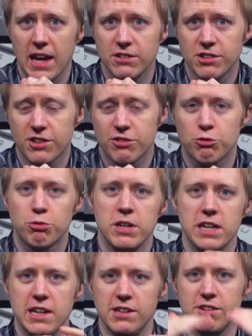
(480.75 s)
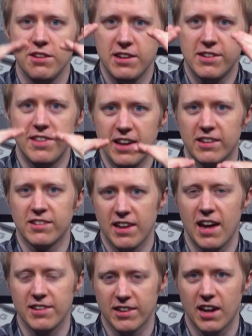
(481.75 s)
just treat each of these things
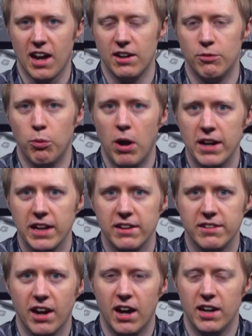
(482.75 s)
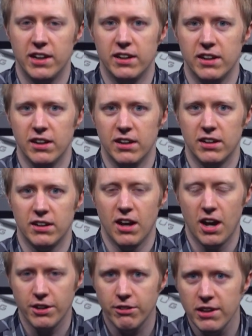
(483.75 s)
as a kind of one and done
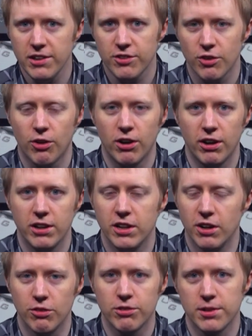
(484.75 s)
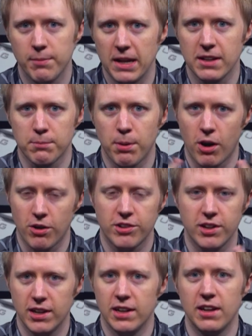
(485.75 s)
utterance or, you know, semantic parse
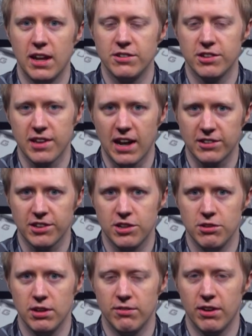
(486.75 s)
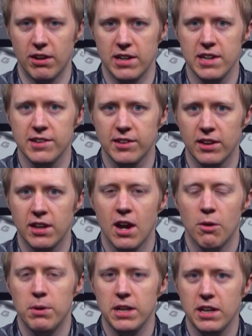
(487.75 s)
it and, and just execute it very easily,
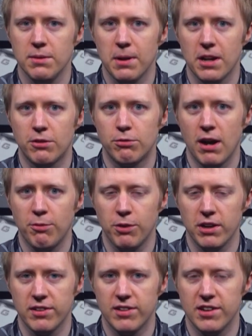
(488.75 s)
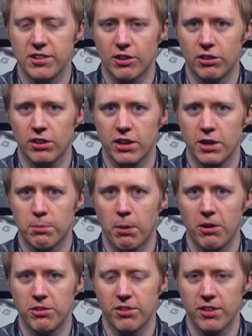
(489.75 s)
we need to be able to reference these earlier
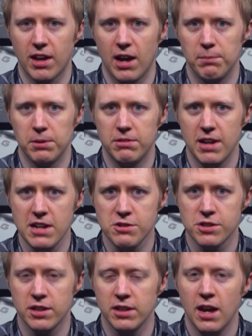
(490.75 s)
parts of the computation.